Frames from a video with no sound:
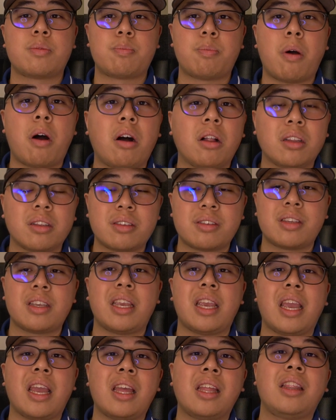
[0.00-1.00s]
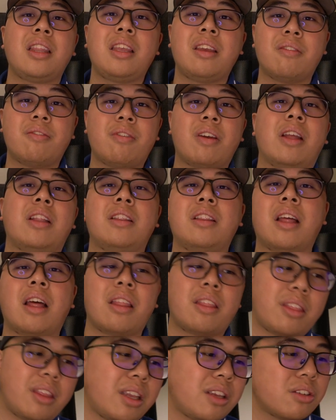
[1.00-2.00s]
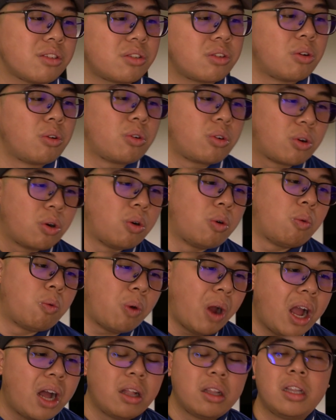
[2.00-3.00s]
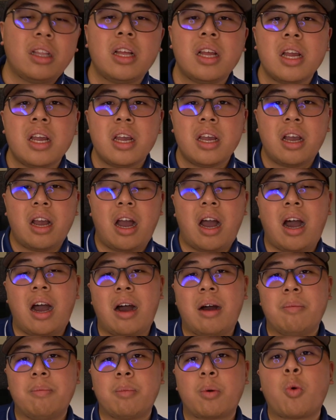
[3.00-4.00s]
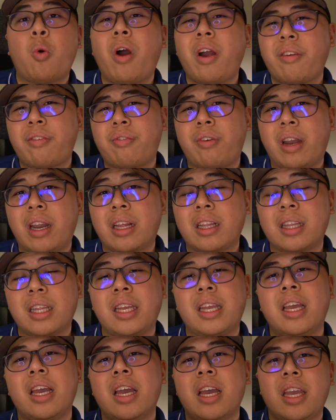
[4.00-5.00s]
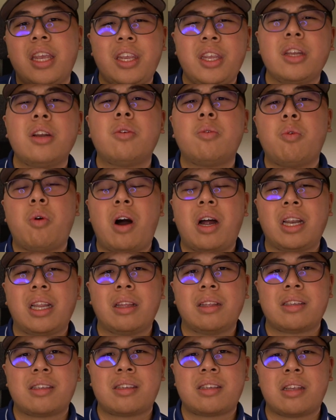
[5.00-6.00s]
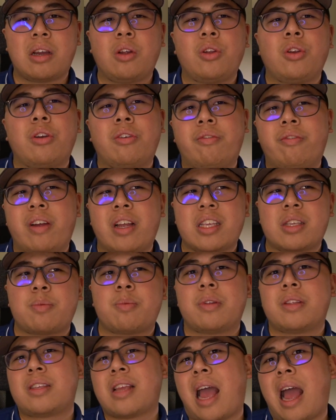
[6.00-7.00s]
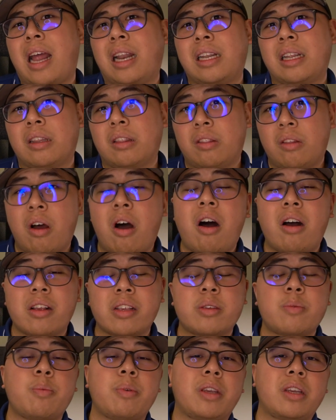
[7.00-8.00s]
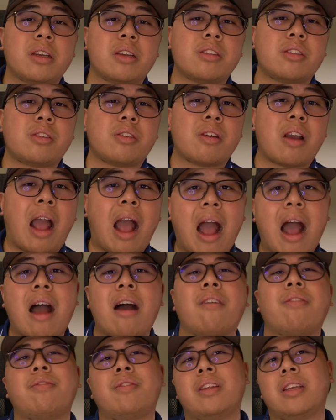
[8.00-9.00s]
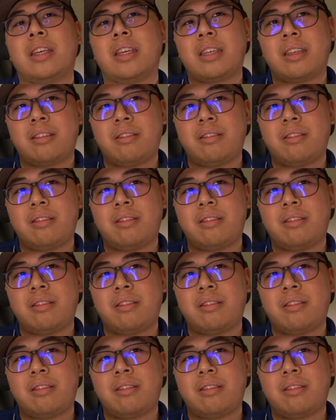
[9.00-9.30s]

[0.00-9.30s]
policy in the event that things don't go well. Quite frankly, you don't want to sell your investments at a loss because you have to